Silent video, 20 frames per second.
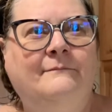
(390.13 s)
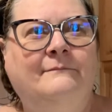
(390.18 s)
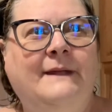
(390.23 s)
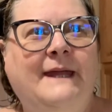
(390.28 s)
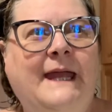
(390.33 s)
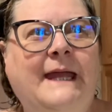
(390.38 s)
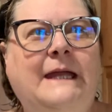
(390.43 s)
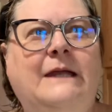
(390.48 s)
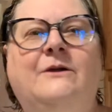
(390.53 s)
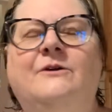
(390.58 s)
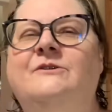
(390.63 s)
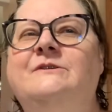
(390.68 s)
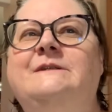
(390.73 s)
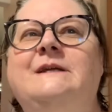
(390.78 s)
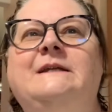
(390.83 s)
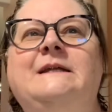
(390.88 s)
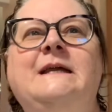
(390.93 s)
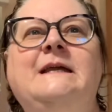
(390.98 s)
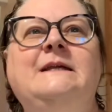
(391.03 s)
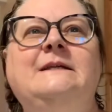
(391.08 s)
acres,
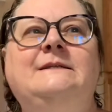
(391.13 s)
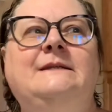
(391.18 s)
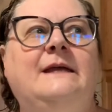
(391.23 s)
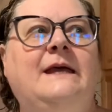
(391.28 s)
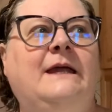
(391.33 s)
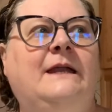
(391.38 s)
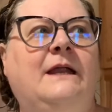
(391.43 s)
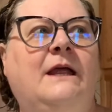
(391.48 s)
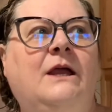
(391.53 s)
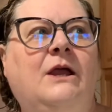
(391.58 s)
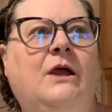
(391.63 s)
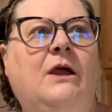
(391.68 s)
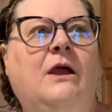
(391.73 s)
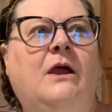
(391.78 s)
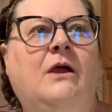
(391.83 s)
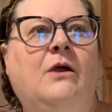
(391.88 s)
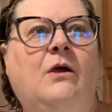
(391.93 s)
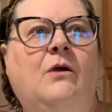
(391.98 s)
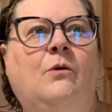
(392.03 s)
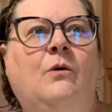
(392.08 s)
and he said,
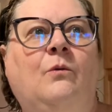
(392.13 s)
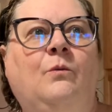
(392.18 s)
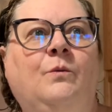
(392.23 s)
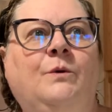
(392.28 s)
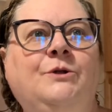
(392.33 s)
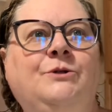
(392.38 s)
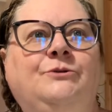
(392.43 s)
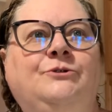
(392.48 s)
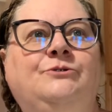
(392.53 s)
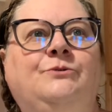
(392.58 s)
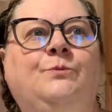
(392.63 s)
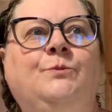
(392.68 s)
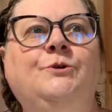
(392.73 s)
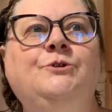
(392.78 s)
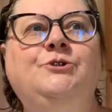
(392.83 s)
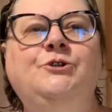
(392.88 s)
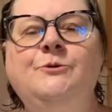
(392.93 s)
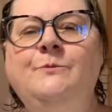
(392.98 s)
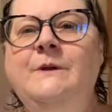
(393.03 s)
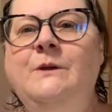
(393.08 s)

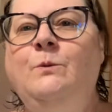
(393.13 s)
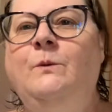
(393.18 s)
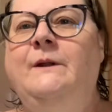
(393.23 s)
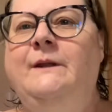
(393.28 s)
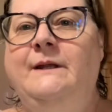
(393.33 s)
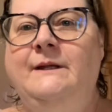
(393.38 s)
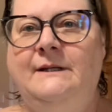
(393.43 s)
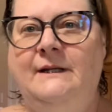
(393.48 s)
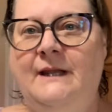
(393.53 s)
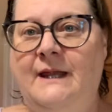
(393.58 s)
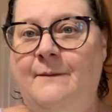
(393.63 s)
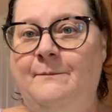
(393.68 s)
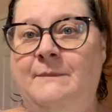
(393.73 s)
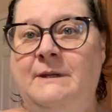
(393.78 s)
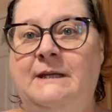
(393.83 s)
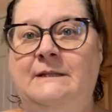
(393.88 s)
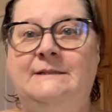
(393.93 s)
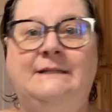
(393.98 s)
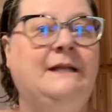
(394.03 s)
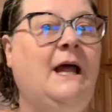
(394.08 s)
would you be willing to let me,
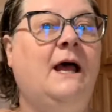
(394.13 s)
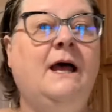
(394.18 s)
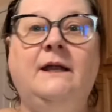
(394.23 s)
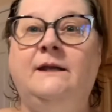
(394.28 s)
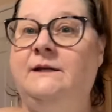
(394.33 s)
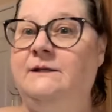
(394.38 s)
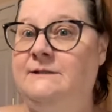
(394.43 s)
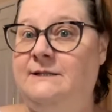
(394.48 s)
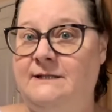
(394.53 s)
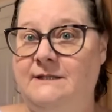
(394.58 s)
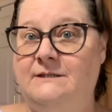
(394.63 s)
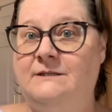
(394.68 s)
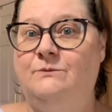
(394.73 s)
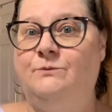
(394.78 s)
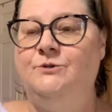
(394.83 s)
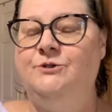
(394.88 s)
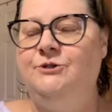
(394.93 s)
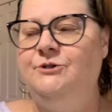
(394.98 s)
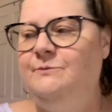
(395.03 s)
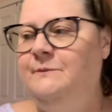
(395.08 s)
it's not hunting season,
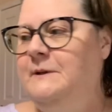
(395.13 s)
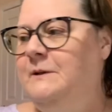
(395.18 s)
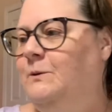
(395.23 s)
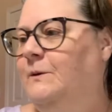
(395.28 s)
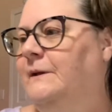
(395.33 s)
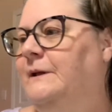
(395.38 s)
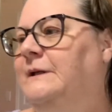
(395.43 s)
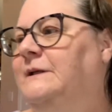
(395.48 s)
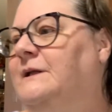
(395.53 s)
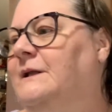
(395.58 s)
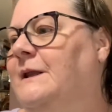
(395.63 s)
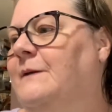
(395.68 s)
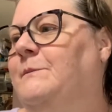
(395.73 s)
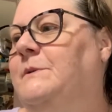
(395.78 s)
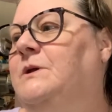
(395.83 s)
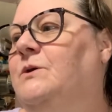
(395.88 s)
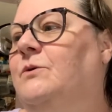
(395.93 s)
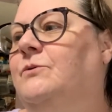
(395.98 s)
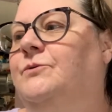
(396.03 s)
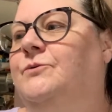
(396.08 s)
would you be willing to let me
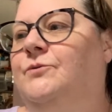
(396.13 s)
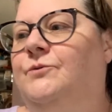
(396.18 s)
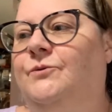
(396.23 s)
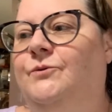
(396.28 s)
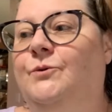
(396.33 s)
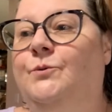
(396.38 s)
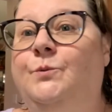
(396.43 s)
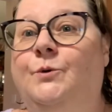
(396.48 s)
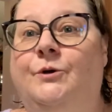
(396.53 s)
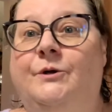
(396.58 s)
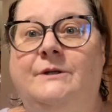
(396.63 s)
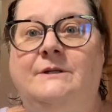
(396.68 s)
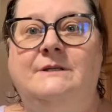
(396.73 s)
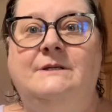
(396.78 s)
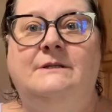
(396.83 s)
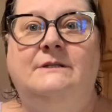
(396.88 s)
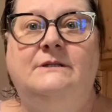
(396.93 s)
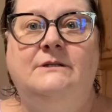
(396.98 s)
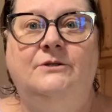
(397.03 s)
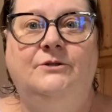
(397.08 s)
go through the
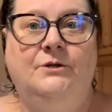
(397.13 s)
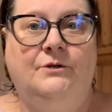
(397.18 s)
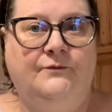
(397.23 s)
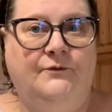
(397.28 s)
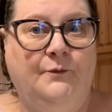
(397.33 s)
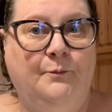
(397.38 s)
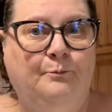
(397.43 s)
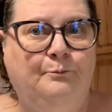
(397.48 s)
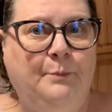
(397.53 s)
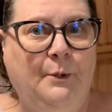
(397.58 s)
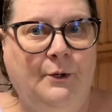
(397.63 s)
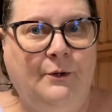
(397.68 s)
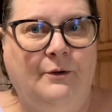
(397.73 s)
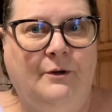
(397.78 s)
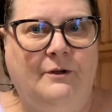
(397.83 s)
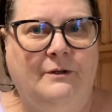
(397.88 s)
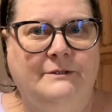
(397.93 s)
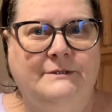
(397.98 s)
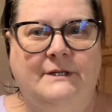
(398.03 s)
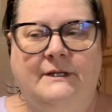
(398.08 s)
woods to look for
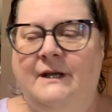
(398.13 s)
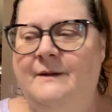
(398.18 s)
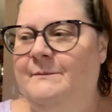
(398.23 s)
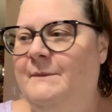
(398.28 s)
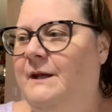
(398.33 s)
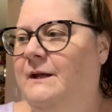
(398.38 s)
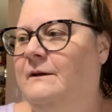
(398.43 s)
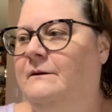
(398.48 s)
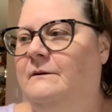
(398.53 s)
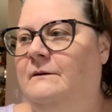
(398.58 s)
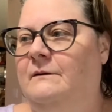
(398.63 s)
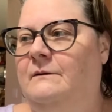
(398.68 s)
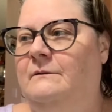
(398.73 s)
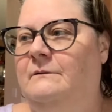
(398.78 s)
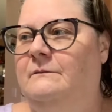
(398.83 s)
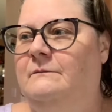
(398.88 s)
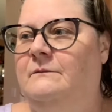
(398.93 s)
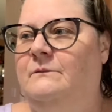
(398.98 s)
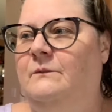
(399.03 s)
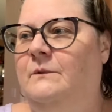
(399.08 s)
burls? And I'm like,
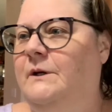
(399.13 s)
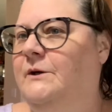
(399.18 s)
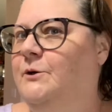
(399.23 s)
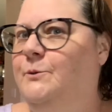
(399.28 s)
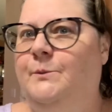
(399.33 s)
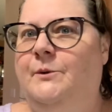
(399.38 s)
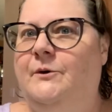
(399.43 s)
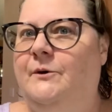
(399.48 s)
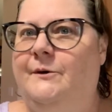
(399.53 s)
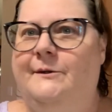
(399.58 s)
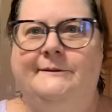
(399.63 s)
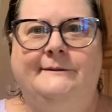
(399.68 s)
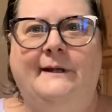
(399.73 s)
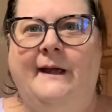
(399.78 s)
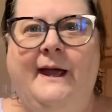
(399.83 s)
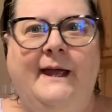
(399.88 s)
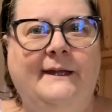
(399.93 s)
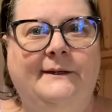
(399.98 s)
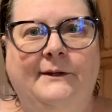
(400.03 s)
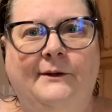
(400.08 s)
what are burls?
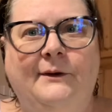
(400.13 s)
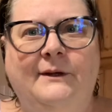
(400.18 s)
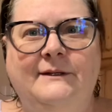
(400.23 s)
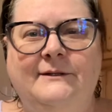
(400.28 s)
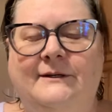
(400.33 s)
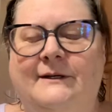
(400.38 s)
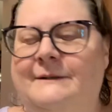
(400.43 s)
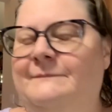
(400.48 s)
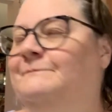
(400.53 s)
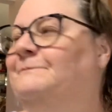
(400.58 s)
I had no idea.